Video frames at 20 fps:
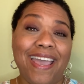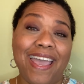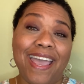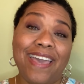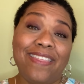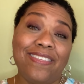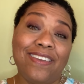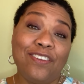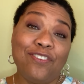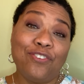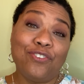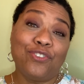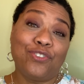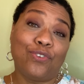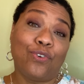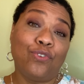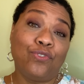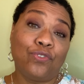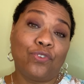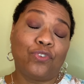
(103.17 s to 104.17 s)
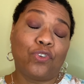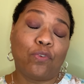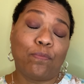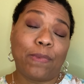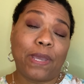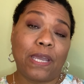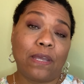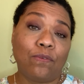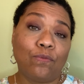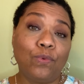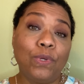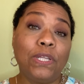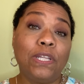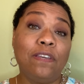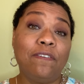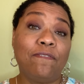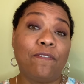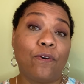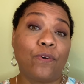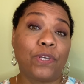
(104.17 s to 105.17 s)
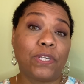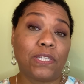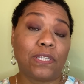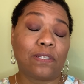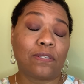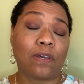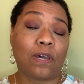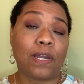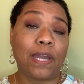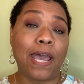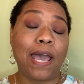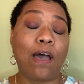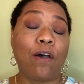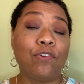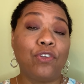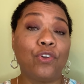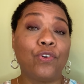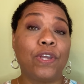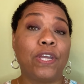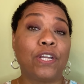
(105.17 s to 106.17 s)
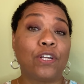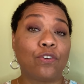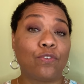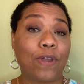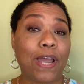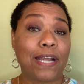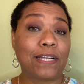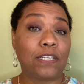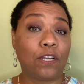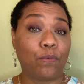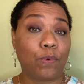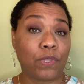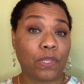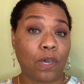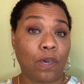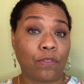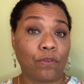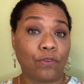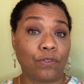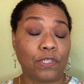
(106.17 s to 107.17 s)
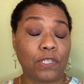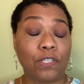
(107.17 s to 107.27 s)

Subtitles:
And then your social domain really focuses on how you're interacting with others.